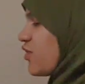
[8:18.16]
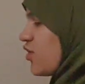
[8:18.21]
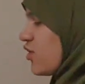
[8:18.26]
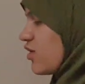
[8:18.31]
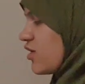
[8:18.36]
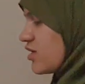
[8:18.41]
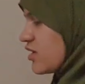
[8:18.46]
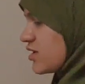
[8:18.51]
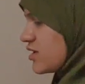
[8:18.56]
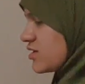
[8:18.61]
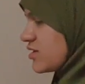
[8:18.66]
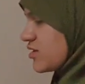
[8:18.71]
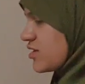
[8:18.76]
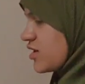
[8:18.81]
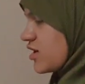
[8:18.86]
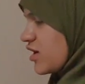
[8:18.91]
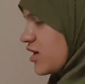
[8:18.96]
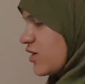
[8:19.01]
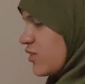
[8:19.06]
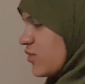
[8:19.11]
all,
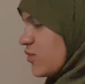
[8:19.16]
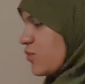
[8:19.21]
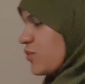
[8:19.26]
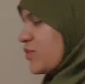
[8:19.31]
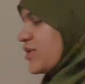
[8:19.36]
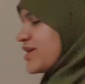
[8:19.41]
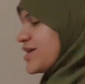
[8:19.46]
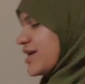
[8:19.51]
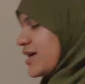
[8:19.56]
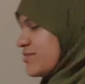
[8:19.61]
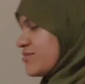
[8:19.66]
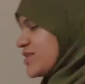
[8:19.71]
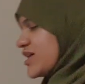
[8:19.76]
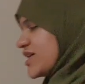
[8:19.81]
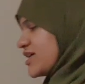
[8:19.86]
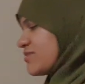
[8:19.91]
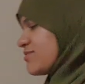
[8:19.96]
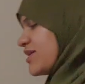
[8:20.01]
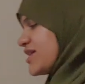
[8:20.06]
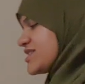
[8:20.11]
we can
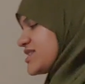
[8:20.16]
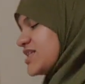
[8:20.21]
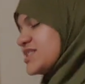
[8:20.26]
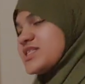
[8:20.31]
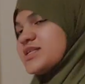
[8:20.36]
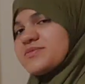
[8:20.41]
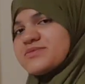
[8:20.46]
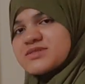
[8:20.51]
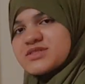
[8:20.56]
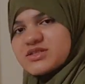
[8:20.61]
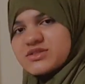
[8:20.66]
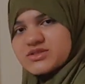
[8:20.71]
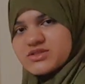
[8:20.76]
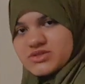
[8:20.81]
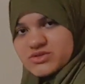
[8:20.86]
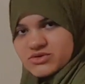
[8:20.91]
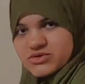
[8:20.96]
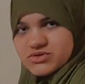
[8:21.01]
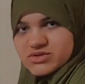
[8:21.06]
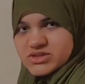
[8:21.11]
make it by the
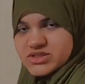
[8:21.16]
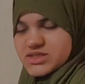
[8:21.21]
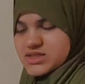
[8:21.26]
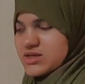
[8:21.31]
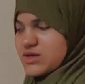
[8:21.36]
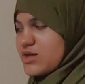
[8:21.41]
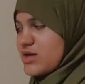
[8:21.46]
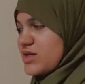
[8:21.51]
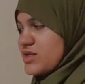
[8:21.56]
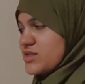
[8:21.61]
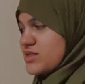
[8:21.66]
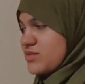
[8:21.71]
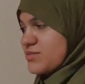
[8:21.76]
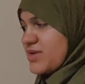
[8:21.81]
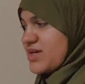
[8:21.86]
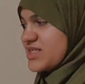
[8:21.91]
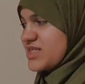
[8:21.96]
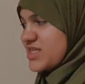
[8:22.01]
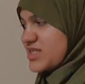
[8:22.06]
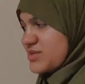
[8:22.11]

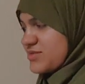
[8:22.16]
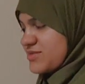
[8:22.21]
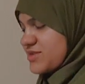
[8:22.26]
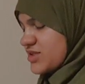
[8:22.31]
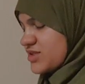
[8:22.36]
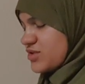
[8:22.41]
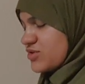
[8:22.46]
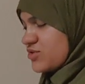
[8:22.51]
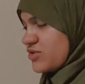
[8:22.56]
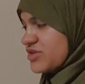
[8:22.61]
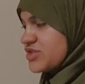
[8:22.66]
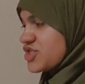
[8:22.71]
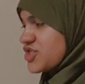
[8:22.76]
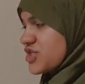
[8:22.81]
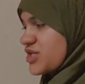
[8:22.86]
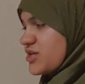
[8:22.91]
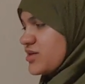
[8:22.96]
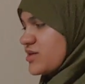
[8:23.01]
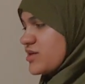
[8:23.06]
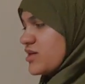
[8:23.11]

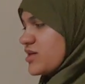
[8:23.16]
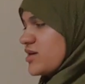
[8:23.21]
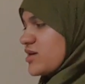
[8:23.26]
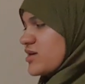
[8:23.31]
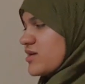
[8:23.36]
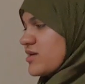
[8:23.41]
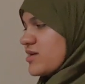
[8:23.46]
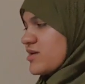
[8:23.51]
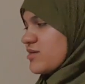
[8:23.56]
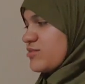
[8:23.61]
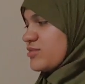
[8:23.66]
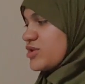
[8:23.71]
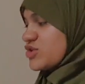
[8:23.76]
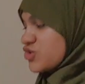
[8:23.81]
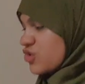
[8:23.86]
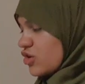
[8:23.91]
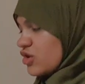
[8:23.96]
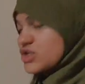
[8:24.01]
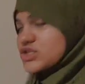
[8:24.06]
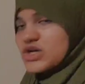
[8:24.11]
substitution
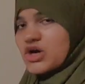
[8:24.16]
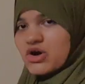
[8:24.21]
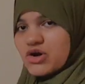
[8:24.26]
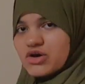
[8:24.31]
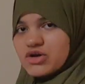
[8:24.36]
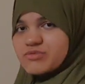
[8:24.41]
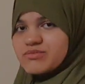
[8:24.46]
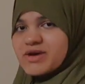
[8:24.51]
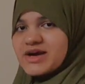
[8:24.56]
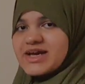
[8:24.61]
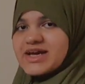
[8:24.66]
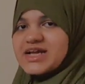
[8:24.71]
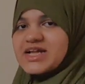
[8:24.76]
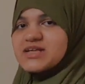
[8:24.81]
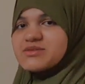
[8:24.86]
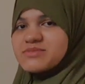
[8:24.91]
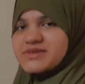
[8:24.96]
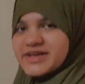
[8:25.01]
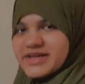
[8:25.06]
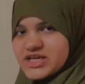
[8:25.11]
method or by
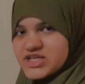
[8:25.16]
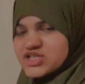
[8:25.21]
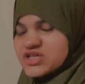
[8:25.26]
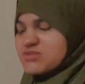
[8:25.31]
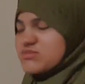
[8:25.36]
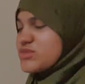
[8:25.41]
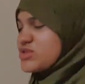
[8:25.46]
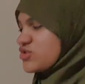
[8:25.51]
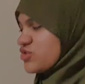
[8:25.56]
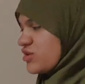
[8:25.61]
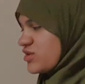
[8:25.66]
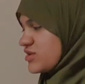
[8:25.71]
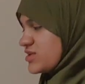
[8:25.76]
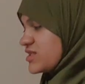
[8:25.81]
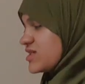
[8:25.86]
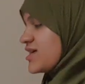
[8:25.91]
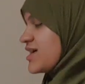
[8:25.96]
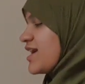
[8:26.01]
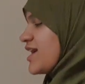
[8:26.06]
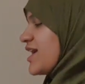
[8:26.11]
elimination method.
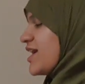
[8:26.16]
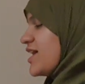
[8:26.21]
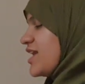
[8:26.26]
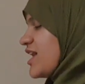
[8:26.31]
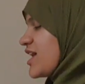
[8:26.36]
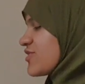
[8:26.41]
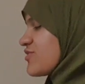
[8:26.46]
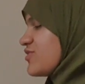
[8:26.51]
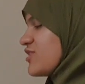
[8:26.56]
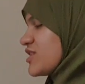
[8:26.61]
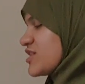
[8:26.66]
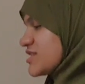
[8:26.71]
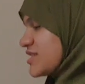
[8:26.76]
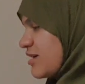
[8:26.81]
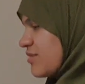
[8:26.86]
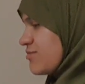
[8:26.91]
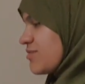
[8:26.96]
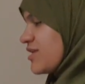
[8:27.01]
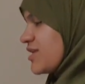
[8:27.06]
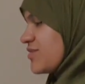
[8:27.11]
Like for
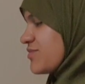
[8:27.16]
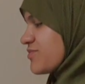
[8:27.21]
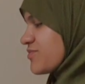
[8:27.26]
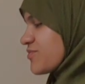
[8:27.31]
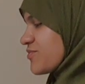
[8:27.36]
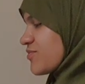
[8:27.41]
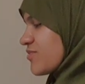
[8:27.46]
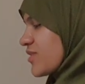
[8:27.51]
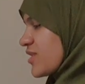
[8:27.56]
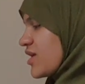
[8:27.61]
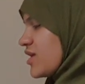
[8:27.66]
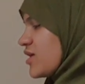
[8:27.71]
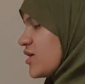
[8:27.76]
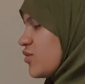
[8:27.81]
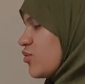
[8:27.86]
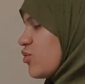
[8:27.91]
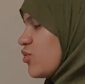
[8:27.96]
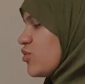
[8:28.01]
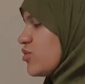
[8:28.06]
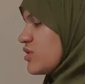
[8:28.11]
example,
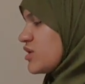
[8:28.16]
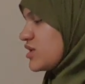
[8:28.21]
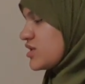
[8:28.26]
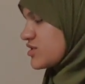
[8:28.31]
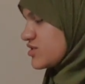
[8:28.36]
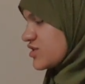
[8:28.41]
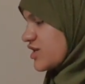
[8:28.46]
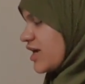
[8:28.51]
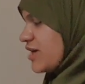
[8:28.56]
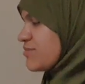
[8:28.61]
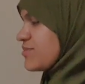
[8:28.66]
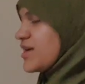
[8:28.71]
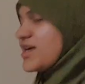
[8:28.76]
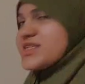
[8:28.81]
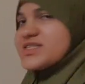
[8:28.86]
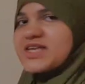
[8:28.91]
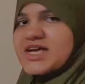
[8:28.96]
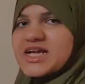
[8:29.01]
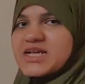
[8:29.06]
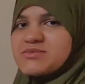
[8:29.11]
we will try by
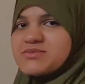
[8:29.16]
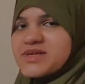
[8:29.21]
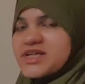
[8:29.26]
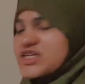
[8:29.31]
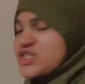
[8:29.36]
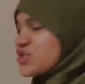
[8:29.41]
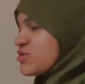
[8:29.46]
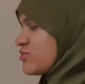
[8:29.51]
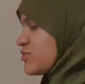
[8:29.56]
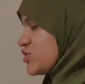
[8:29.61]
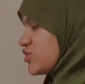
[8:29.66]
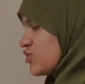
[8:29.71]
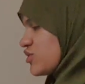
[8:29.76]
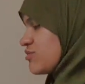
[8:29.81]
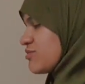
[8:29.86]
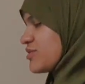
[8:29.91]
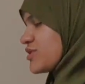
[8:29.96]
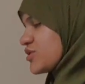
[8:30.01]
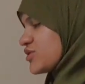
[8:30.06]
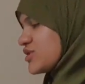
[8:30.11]
the elimination
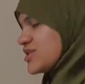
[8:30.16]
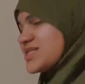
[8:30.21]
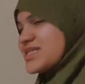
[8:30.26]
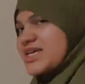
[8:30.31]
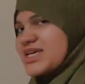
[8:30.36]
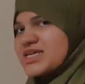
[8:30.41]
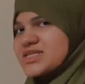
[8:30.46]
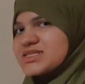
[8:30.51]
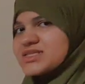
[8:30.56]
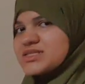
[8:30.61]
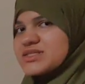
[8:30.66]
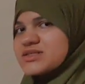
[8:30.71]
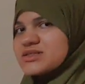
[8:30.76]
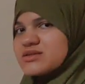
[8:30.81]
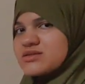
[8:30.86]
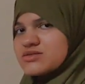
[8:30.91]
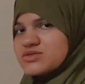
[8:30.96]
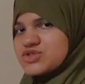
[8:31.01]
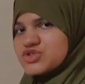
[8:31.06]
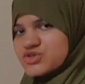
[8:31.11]
method because it's
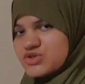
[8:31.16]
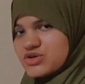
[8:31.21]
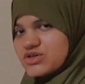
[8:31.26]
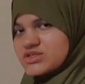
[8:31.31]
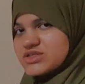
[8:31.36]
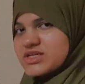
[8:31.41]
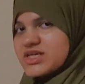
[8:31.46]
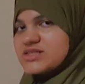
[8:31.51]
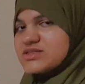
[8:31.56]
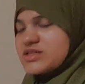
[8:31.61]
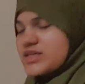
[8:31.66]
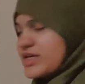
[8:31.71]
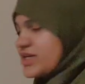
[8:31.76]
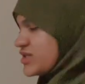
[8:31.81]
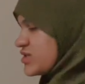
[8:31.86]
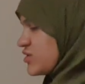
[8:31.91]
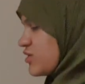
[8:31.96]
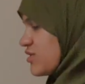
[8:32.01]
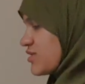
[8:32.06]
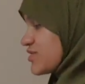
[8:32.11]
short and
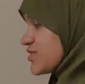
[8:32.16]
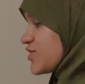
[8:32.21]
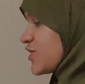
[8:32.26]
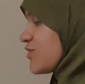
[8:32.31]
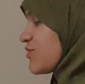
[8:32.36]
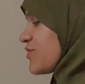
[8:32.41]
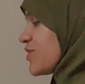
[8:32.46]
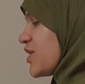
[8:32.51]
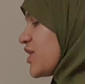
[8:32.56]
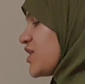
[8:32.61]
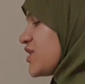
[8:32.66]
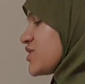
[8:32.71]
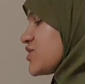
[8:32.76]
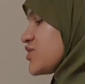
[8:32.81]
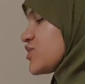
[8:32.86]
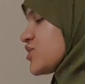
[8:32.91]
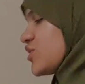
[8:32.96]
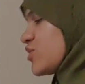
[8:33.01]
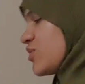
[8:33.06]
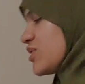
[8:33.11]
easy also.
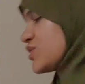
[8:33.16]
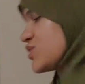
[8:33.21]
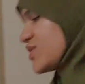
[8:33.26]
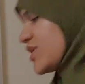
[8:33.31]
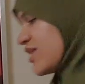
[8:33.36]
So what we